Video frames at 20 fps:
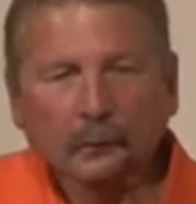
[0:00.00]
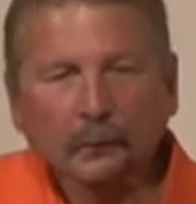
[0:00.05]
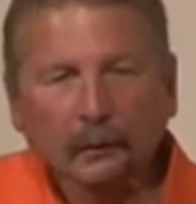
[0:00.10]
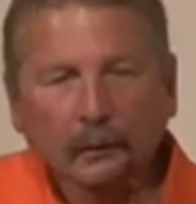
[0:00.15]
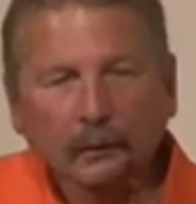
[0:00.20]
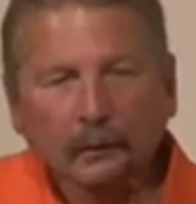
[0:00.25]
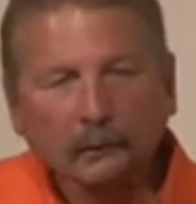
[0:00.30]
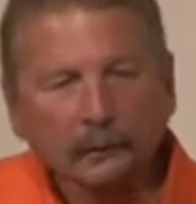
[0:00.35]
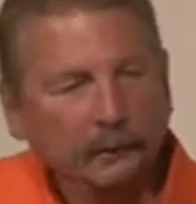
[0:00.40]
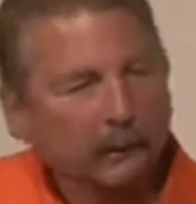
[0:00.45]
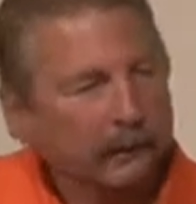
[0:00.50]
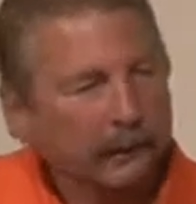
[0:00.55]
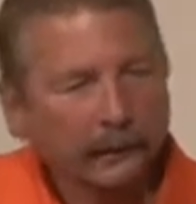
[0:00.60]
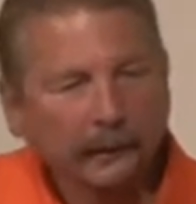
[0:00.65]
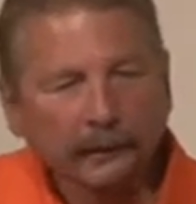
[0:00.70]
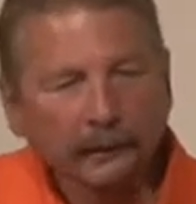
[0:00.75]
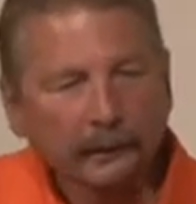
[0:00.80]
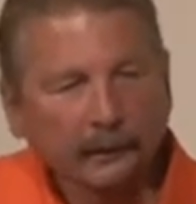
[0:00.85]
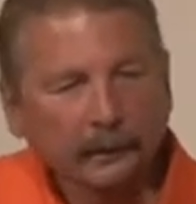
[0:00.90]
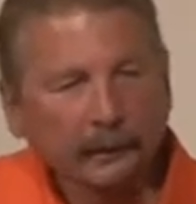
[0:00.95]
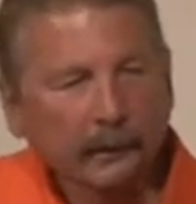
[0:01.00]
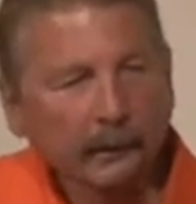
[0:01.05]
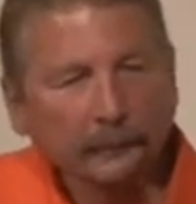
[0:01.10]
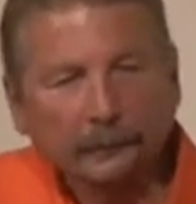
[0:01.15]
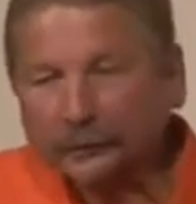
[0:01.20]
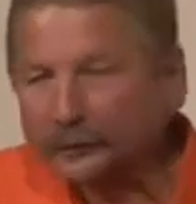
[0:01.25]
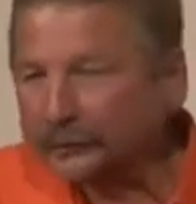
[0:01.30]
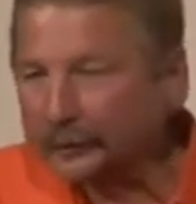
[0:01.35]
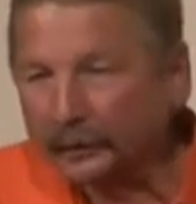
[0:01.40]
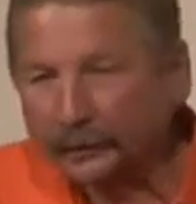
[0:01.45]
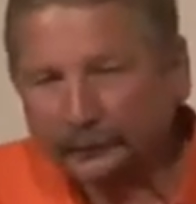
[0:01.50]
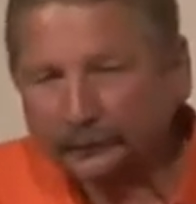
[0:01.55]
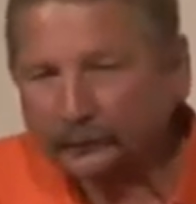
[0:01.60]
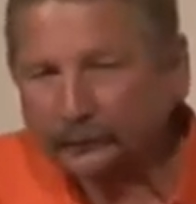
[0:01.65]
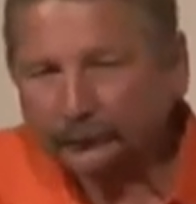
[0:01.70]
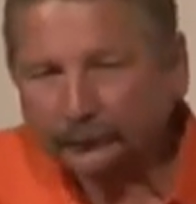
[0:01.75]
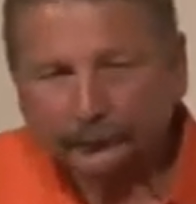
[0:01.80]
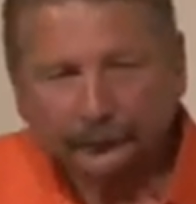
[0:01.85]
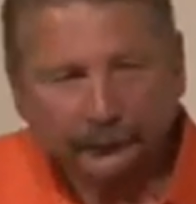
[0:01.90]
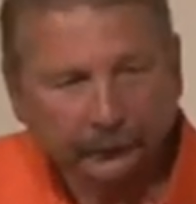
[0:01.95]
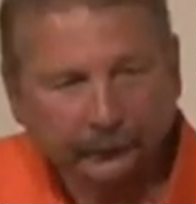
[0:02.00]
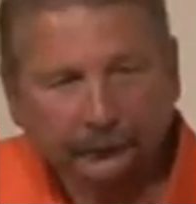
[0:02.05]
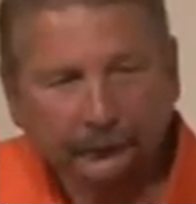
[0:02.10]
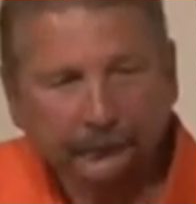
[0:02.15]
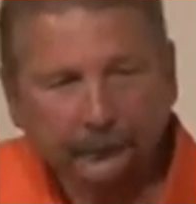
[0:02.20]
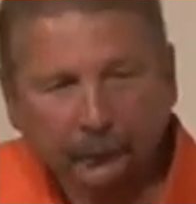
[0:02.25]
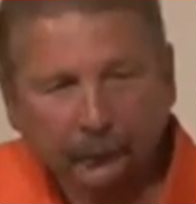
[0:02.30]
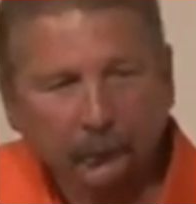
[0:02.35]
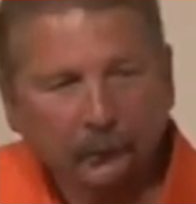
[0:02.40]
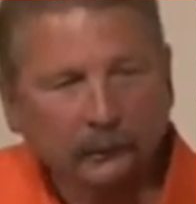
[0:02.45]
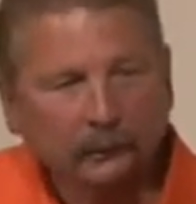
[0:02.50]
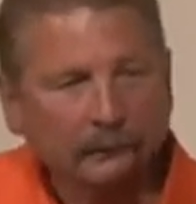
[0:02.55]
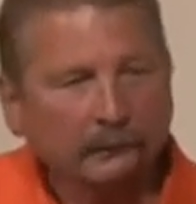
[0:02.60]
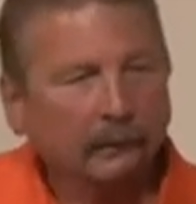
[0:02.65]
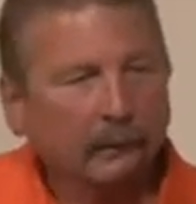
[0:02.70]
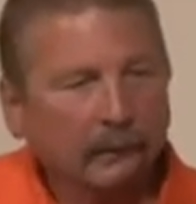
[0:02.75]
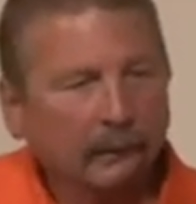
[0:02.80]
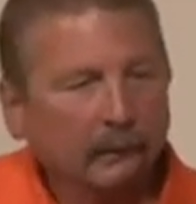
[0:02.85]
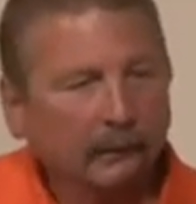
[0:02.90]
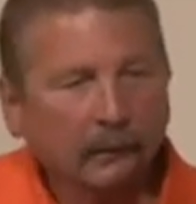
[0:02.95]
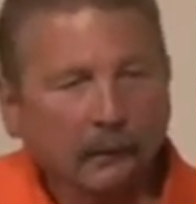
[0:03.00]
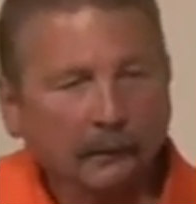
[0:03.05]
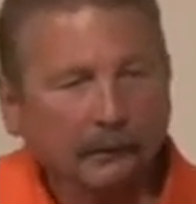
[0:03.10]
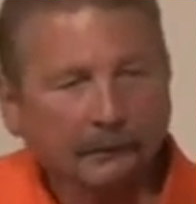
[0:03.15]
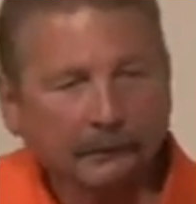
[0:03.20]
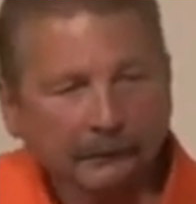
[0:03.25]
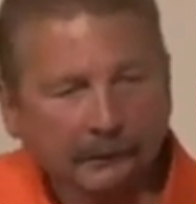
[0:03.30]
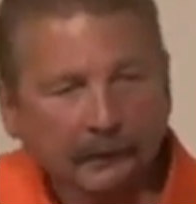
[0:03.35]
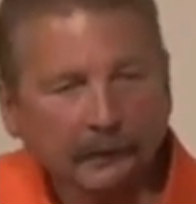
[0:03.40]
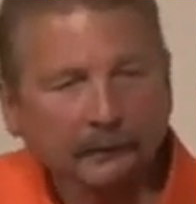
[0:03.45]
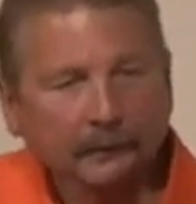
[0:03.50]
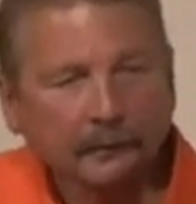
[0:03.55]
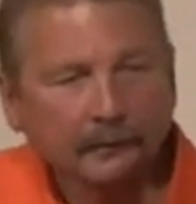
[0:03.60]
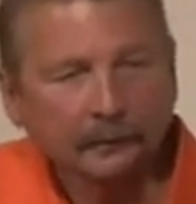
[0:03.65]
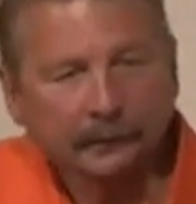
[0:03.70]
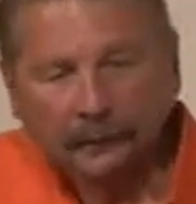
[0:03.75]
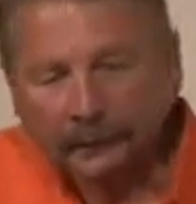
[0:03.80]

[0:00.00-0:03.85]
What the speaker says: well, and I'm just asking for your support on August 7th.